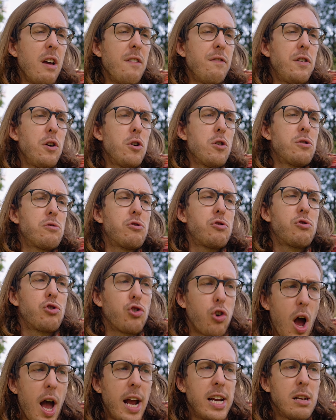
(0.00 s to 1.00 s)
if you're
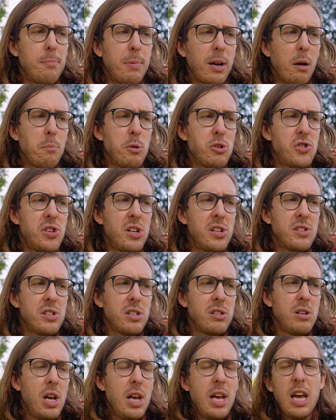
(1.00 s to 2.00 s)
trying to become a
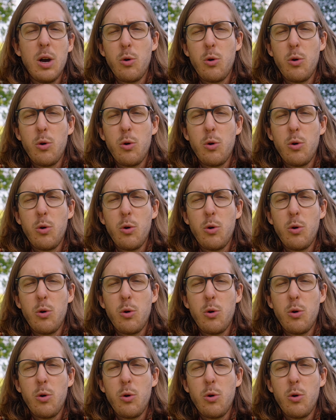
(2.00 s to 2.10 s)
citizen,